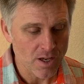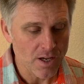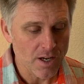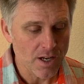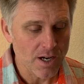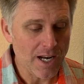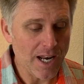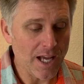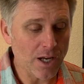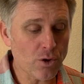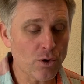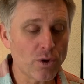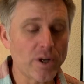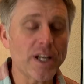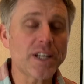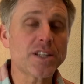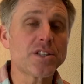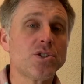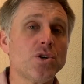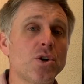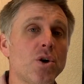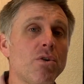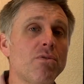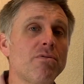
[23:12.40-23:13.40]
La
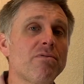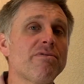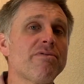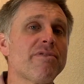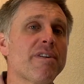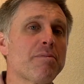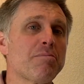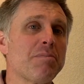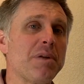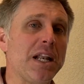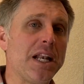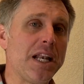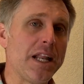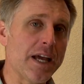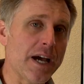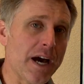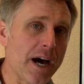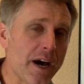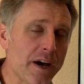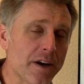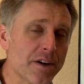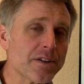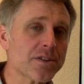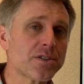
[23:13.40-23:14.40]
conexión
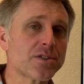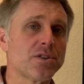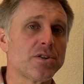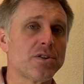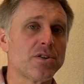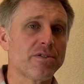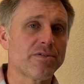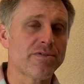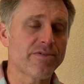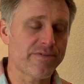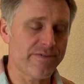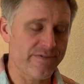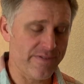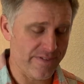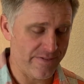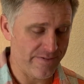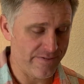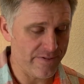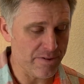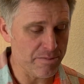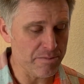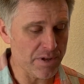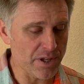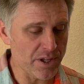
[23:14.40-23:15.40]
familiar, so
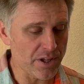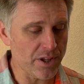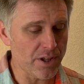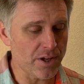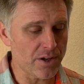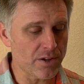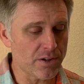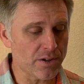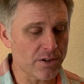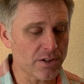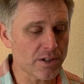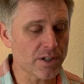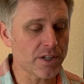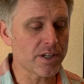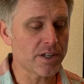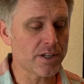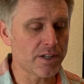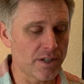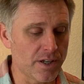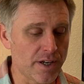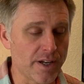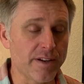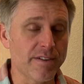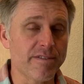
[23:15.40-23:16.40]
familial
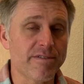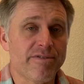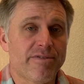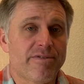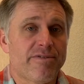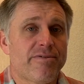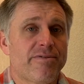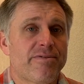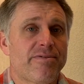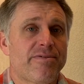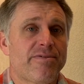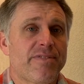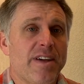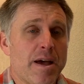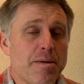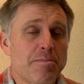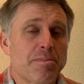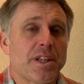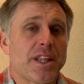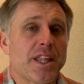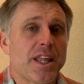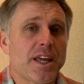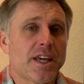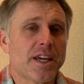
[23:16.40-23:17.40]
and
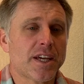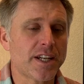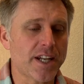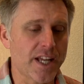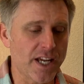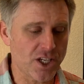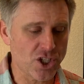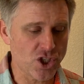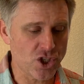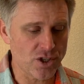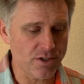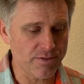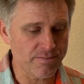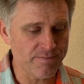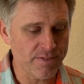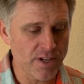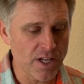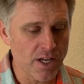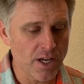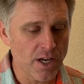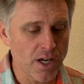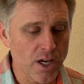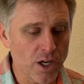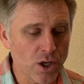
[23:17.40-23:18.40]
family connection.
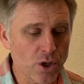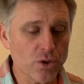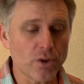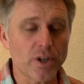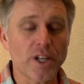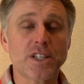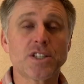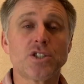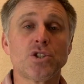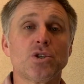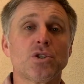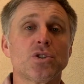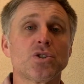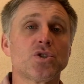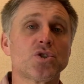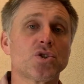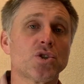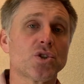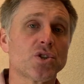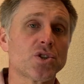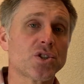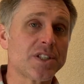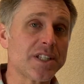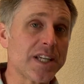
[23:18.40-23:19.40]
Conexión
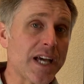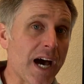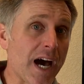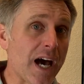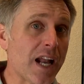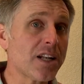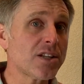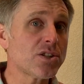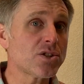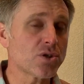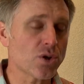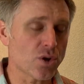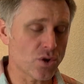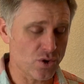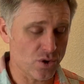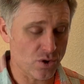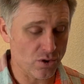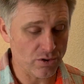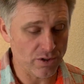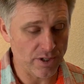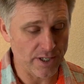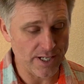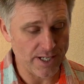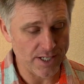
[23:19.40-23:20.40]
social, social
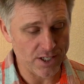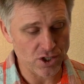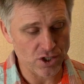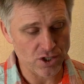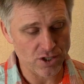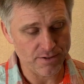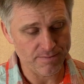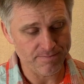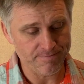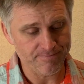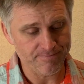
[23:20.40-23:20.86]
connection.